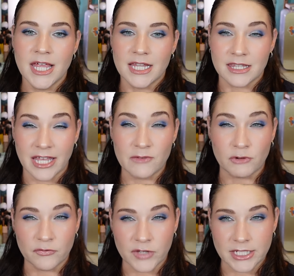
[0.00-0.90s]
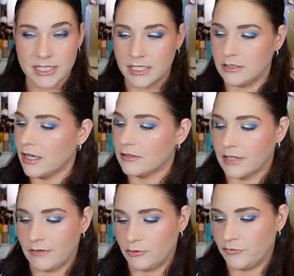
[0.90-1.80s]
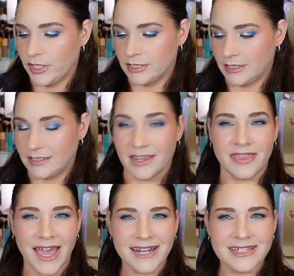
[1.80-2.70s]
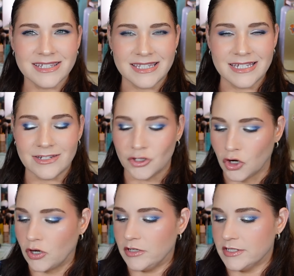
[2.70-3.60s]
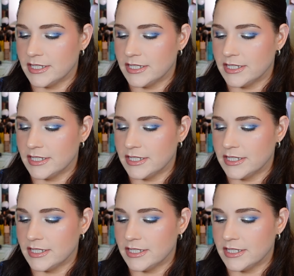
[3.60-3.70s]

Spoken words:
not light reflecting, that is the NARS.